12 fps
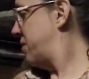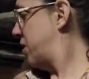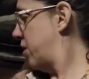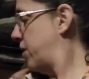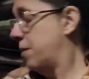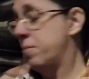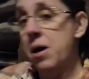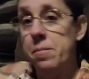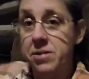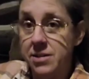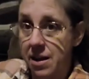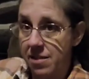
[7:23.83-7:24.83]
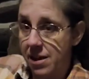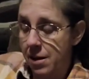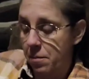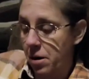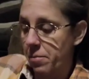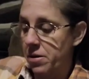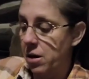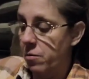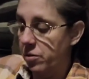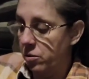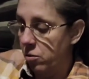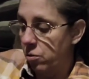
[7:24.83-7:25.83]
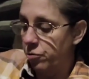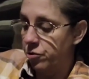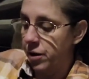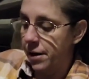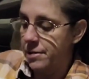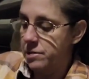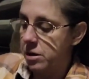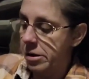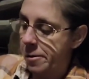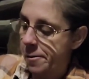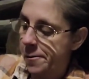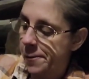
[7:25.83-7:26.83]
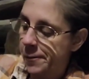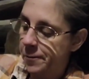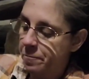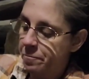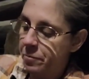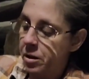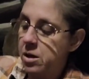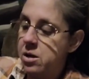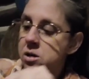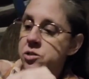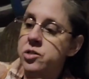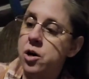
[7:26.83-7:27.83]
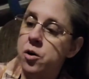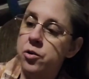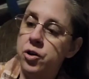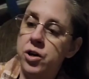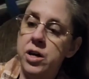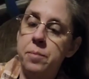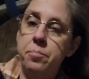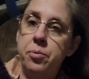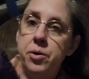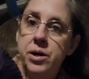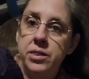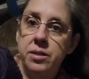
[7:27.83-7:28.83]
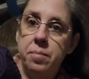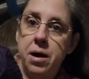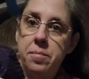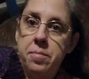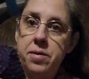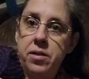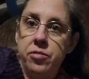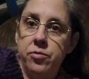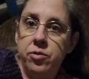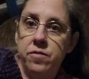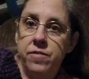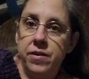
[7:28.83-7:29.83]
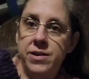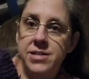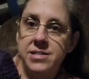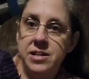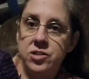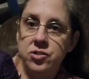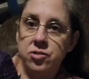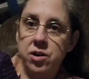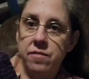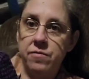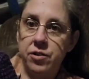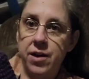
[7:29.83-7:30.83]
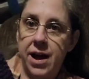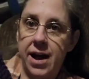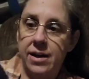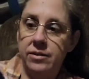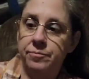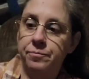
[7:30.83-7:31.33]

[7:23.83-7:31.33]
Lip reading: sorry. I think I'm coming down with a cold, you guys. So you're going to put the bobby pin through the very center of your hat.